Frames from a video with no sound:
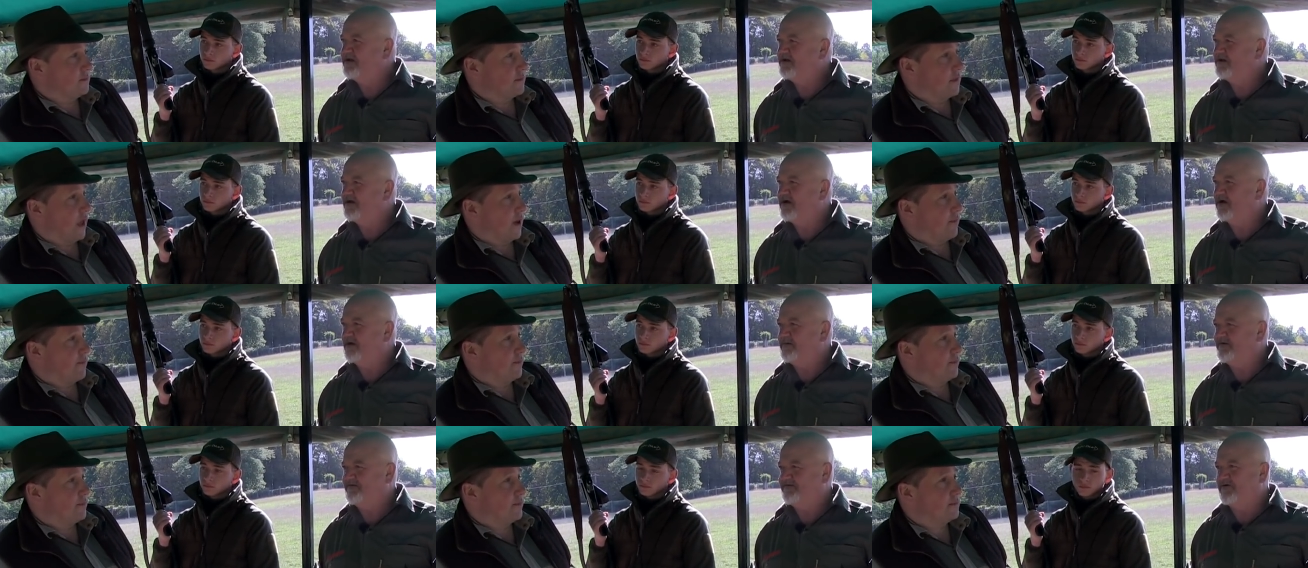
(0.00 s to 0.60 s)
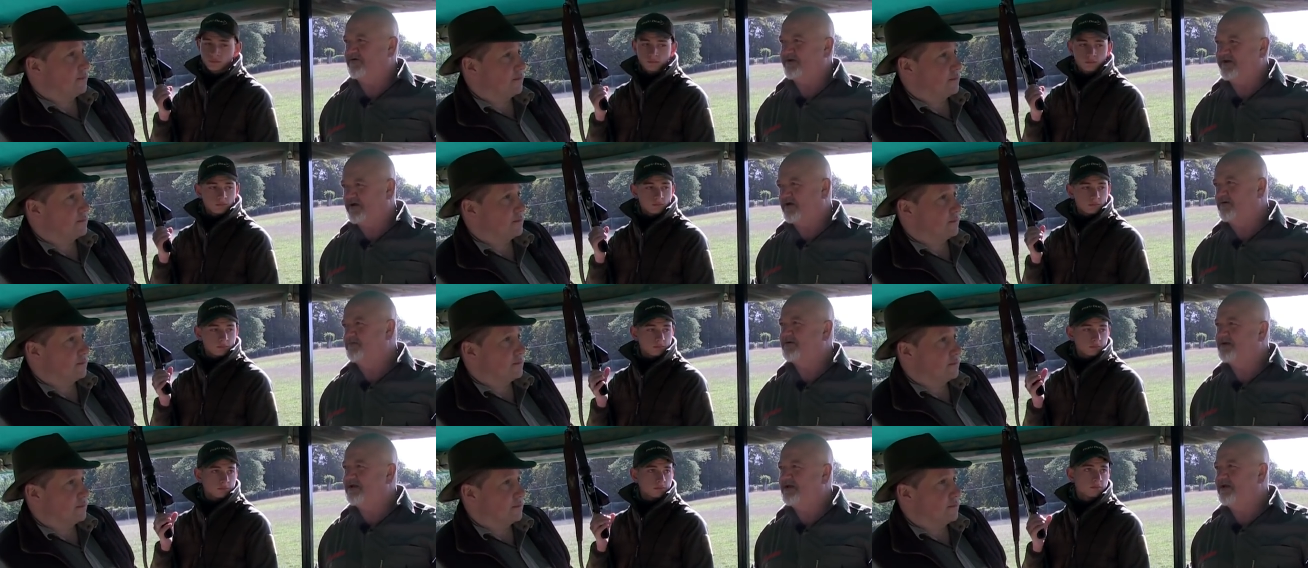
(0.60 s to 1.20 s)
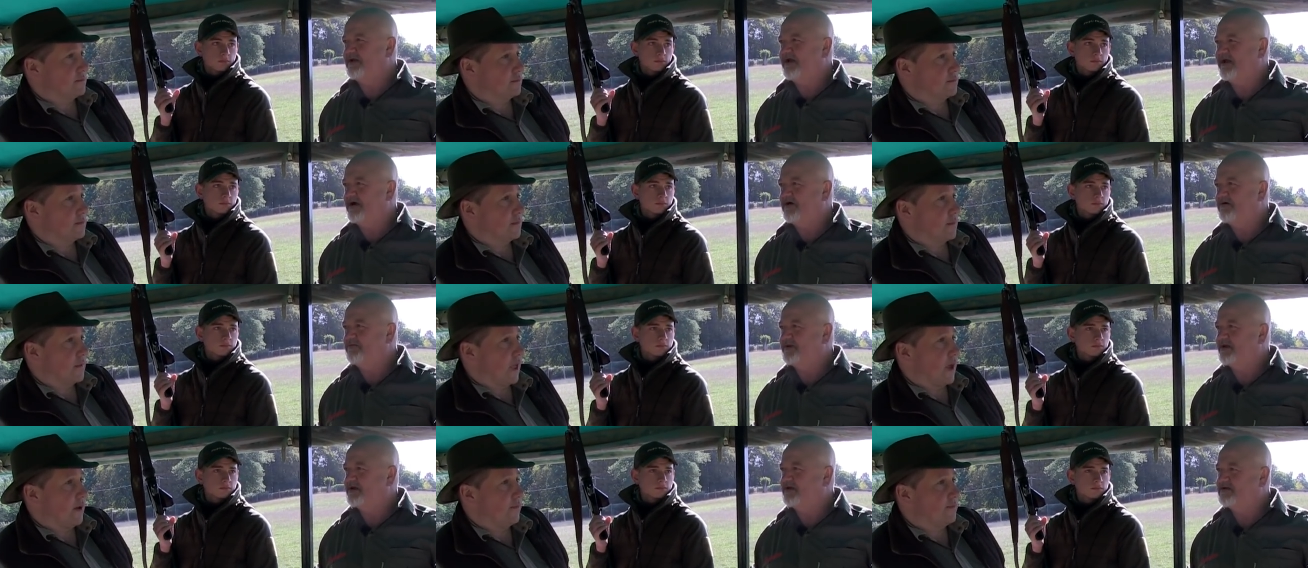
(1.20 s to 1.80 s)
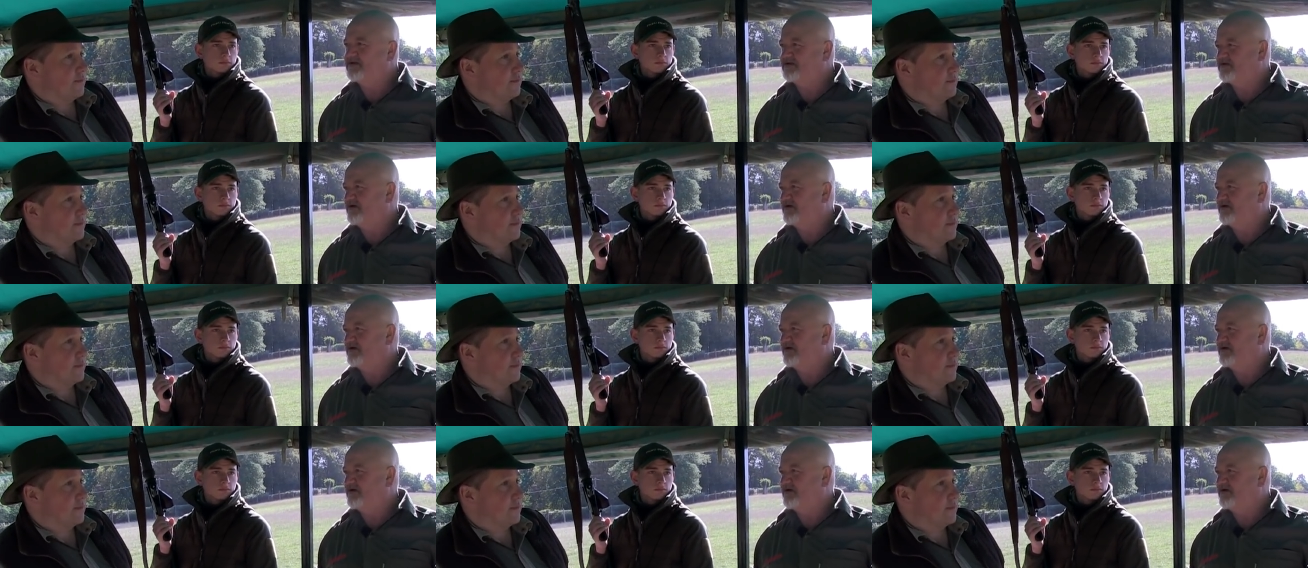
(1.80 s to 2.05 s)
Speaker 1: you know, before they're completely out, because,